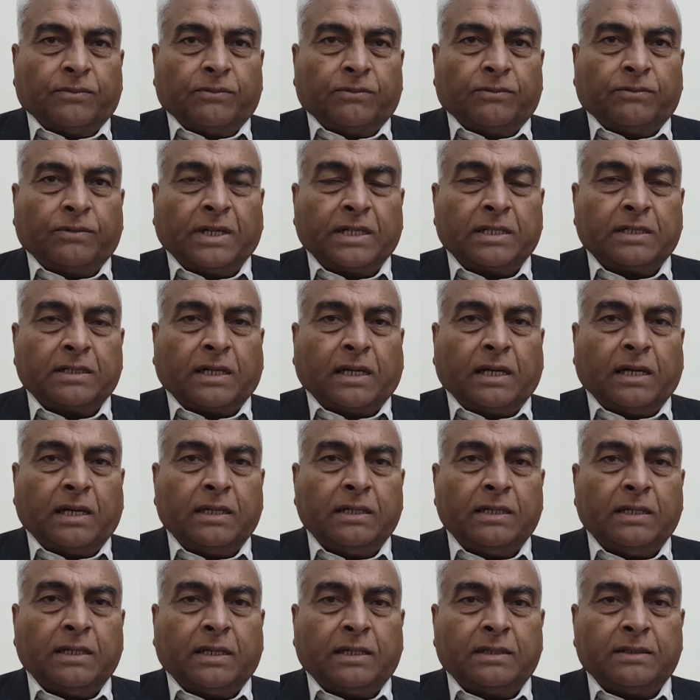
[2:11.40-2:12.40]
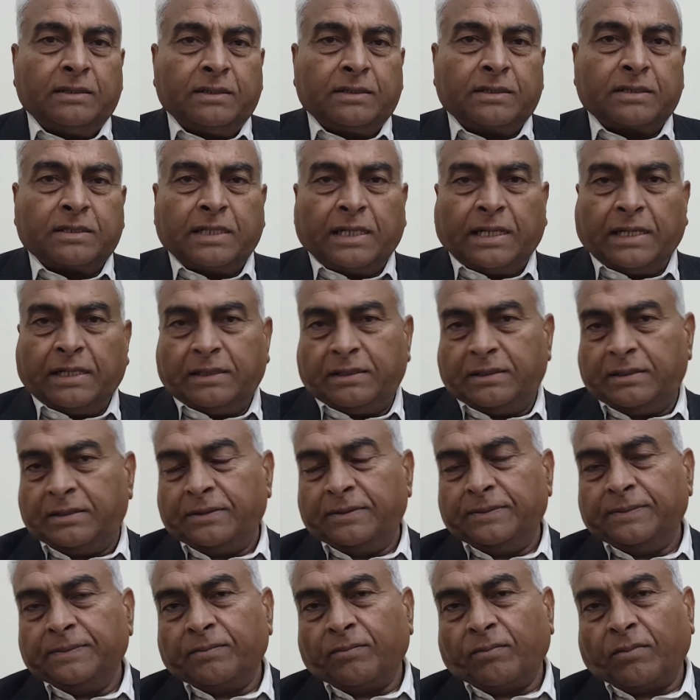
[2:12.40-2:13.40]
But I understand
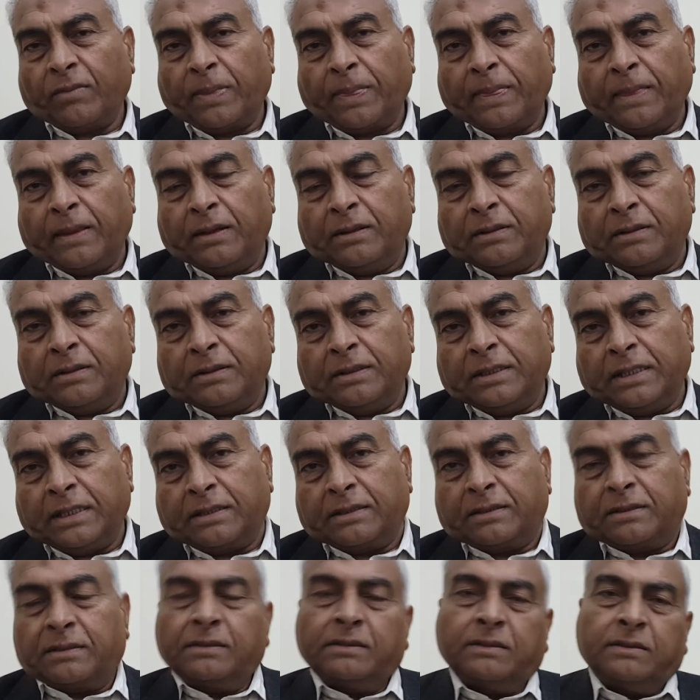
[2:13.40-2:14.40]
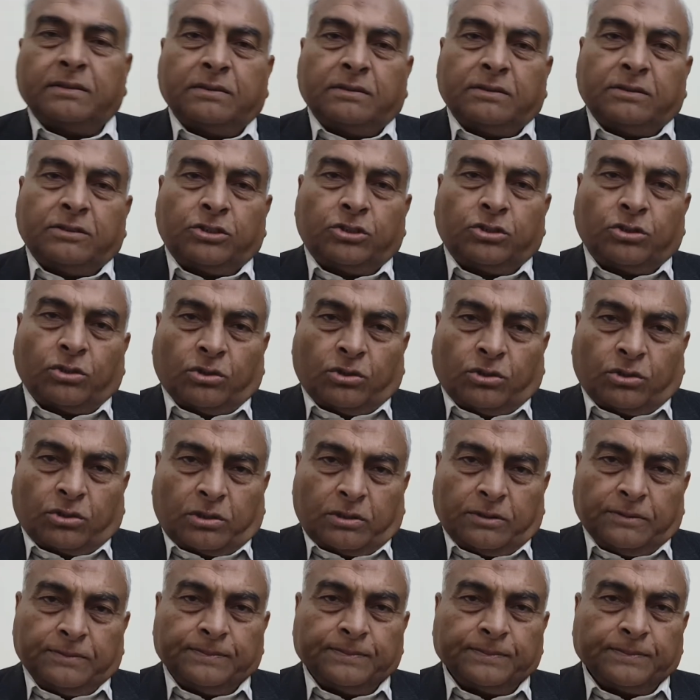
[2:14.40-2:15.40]
that
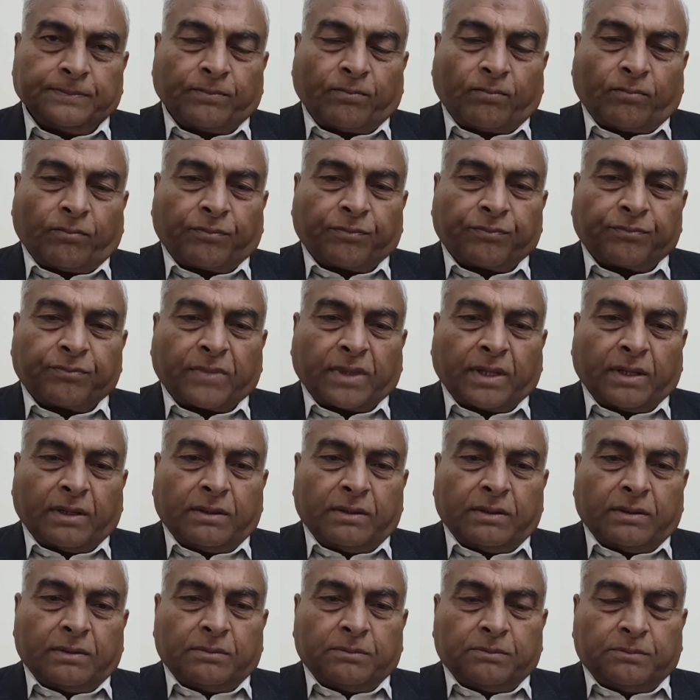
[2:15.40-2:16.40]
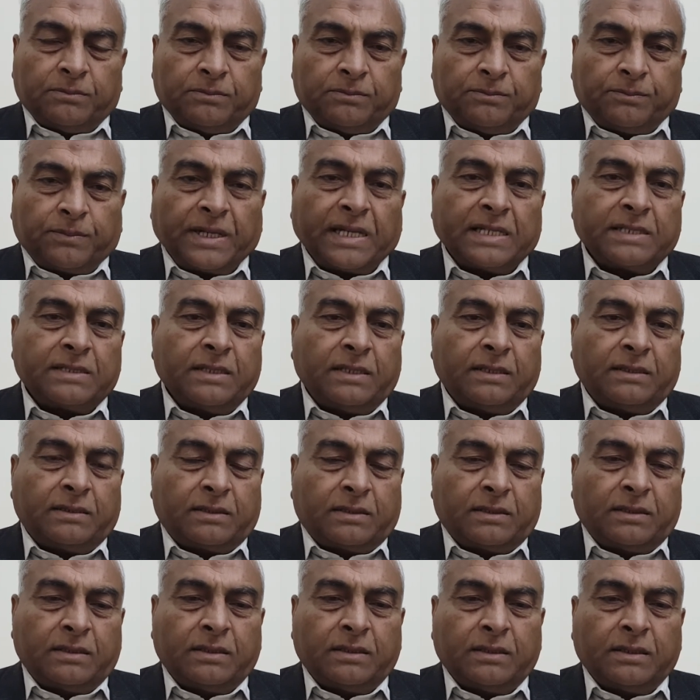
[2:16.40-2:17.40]
your present
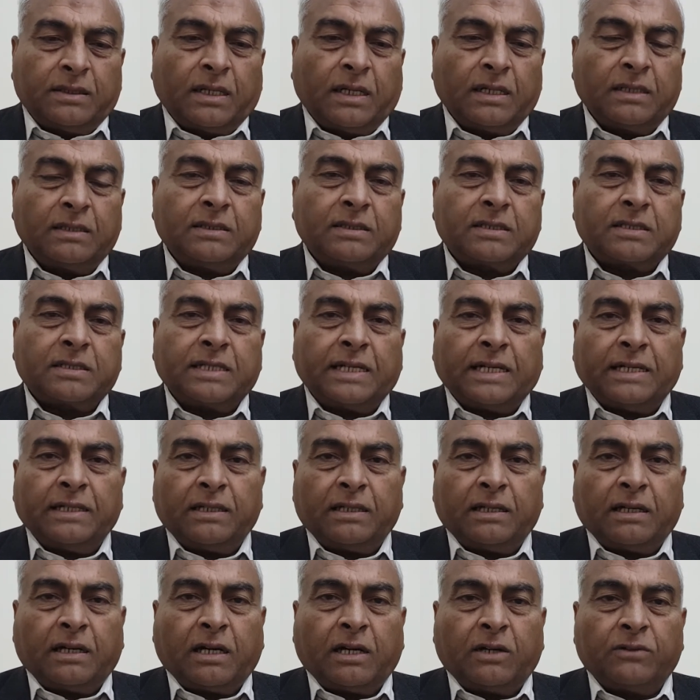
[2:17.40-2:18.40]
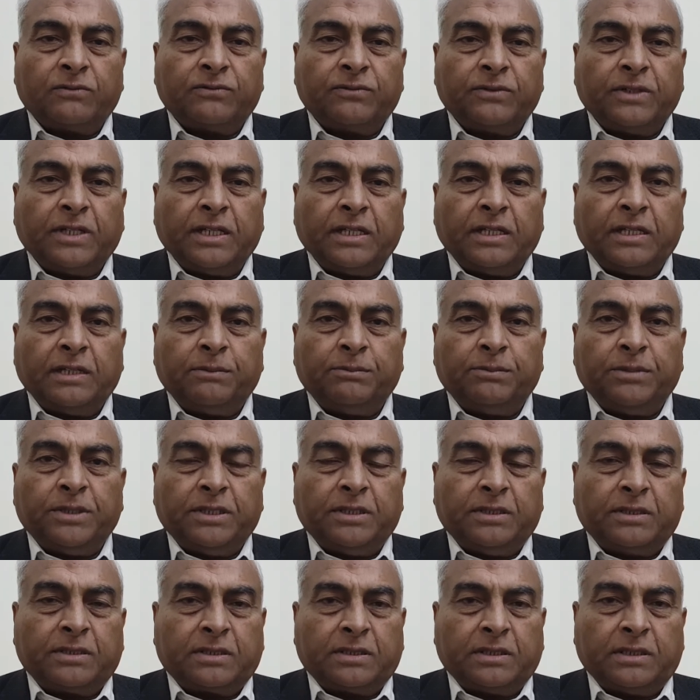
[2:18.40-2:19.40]
understanding of A,
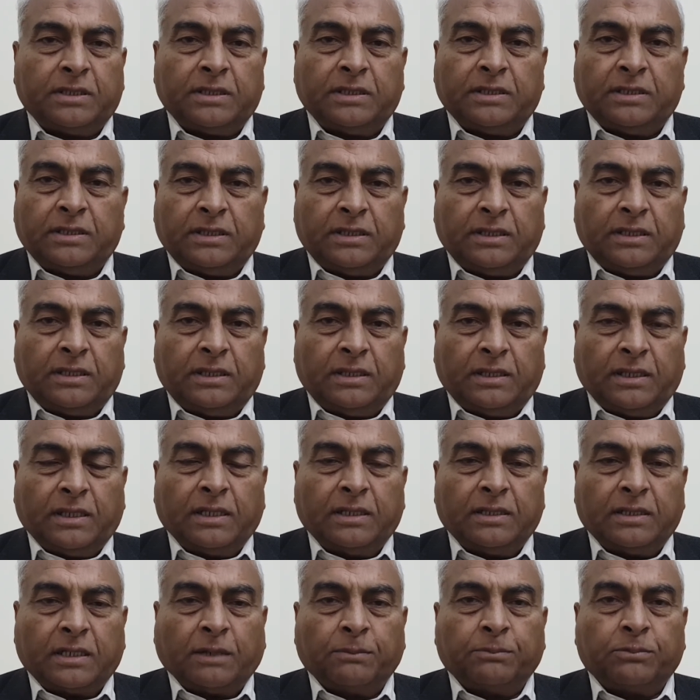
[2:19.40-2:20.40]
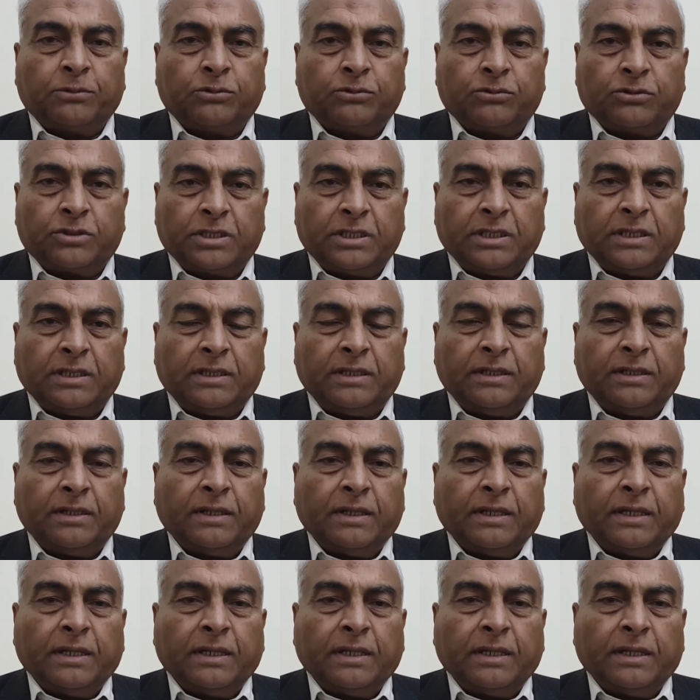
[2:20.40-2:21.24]
B, C, D up to Z